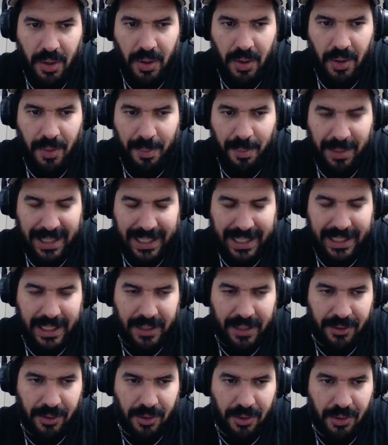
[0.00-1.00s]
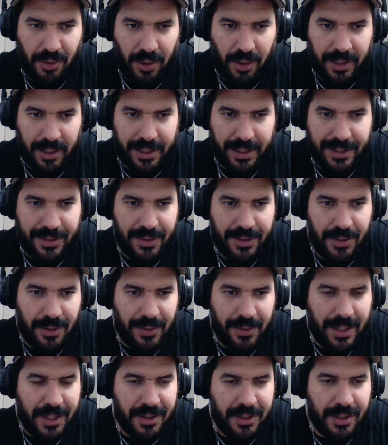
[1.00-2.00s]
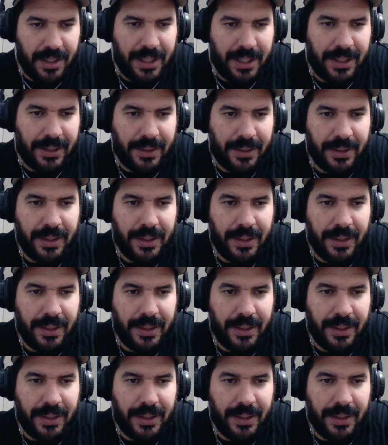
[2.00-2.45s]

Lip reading: black has a strong continuation here.